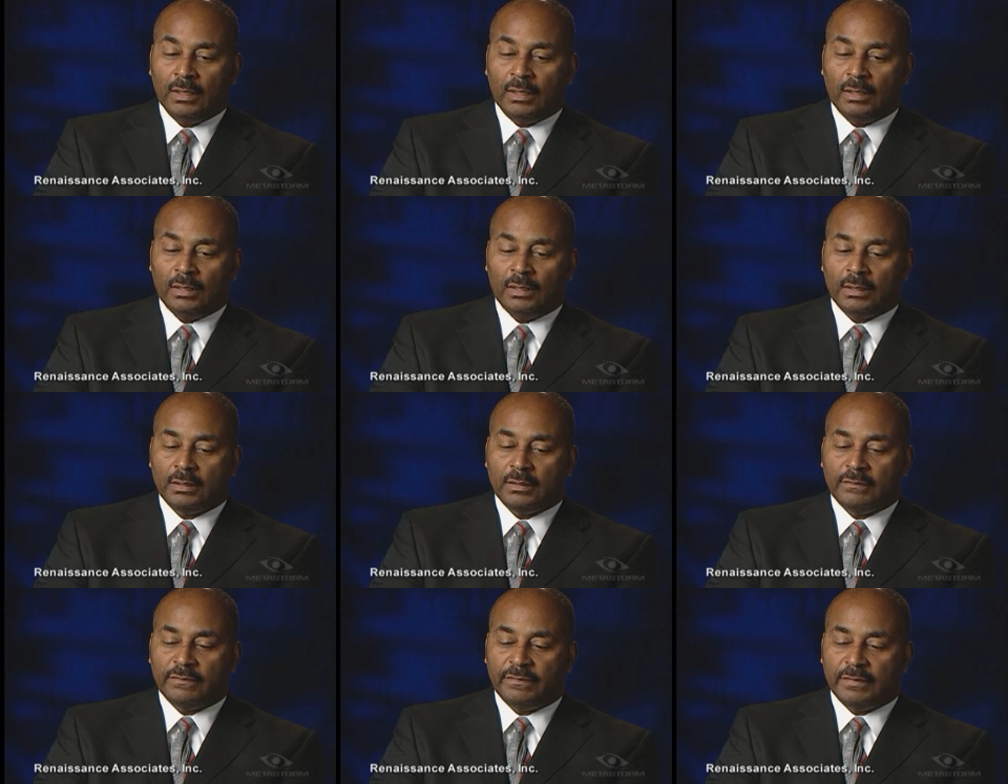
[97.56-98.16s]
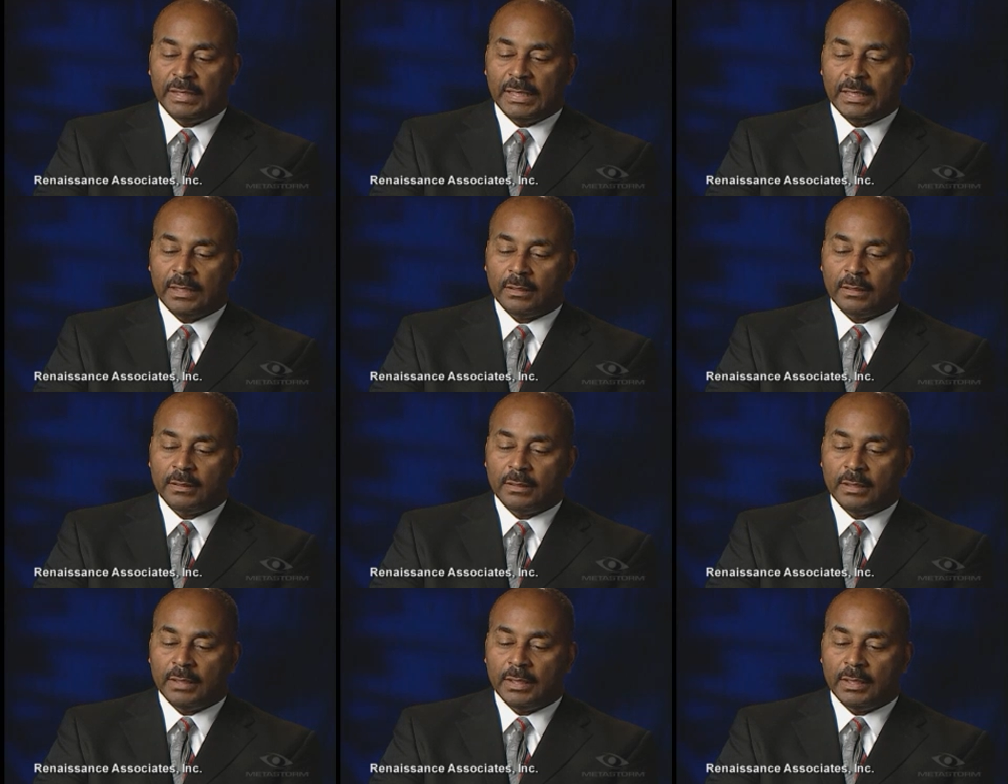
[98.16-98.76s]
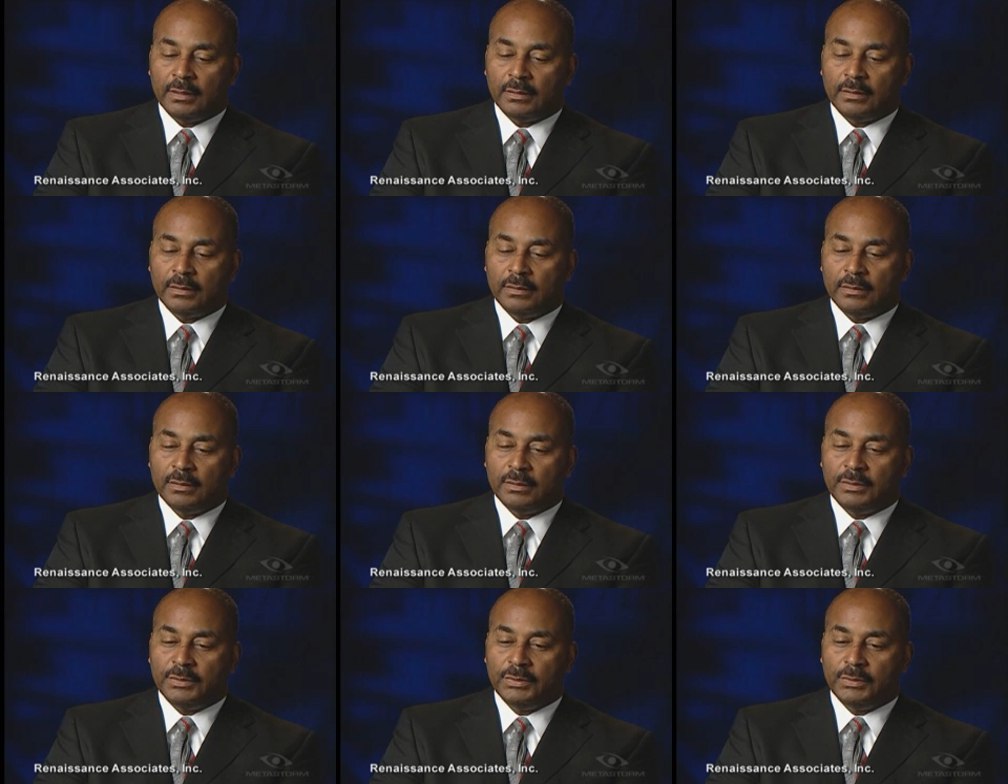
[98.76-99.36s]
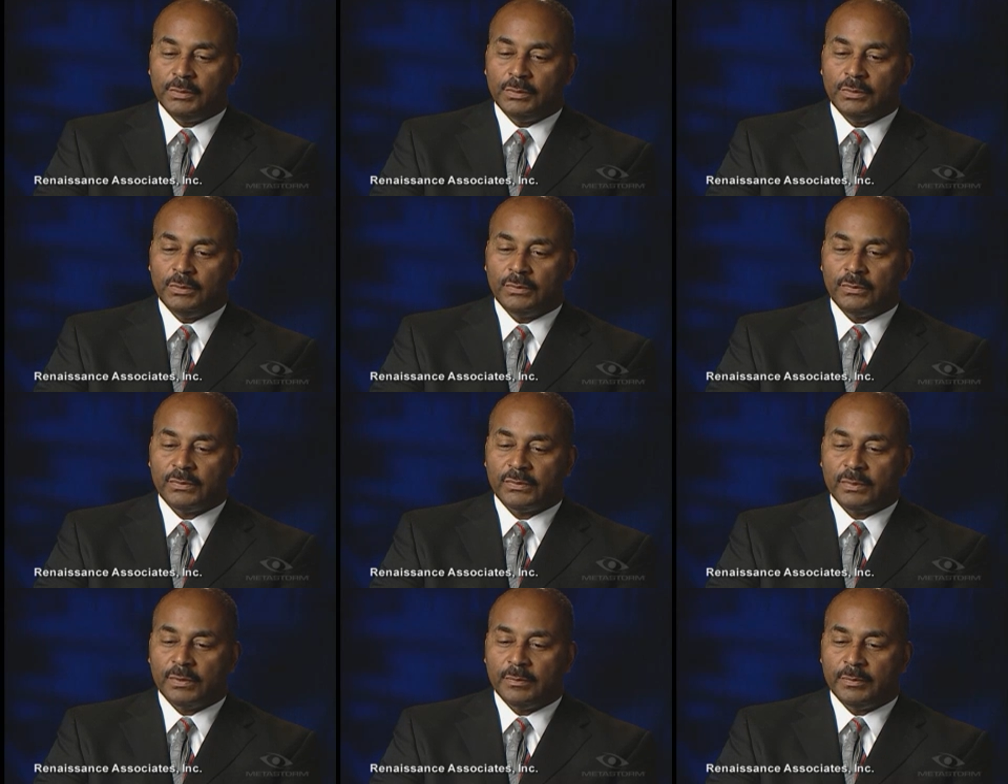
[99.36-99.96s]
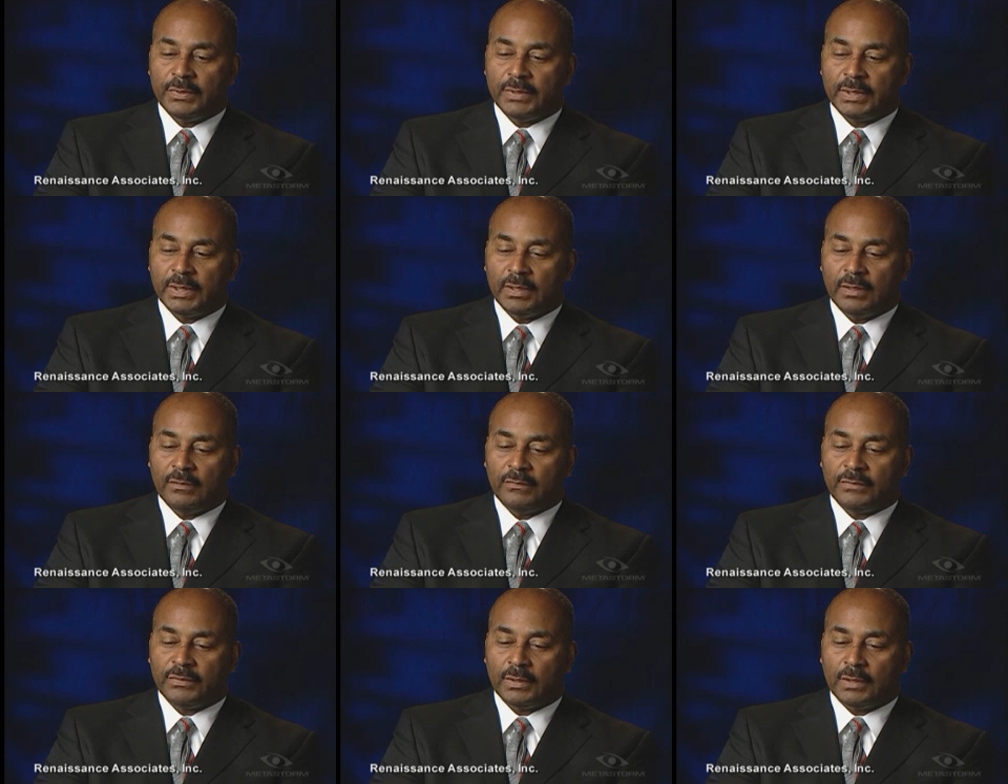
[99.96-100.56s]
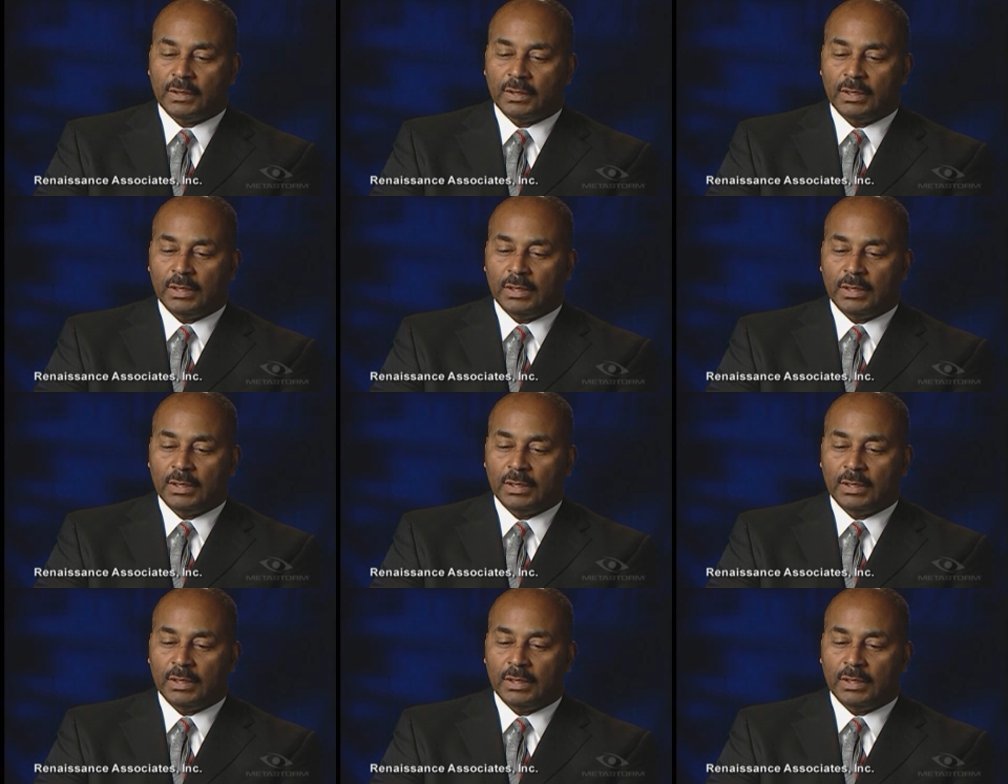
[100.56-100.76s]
and then the fact that the tools themselves